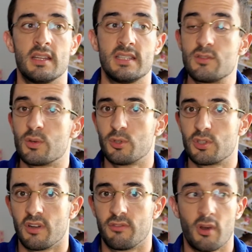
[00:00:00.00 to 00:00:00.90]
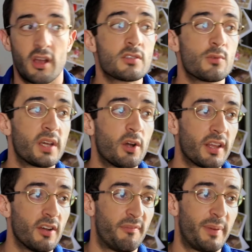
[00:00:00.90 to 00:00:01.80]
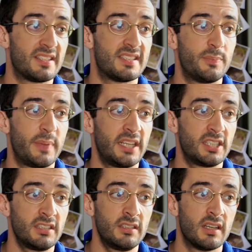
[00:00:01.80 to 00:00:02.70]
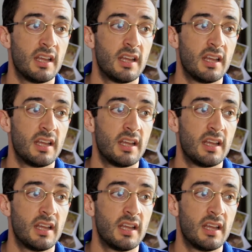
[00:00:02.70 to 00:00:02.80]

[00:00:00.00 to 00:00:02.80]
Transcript: distribution of drugs, recording of participation,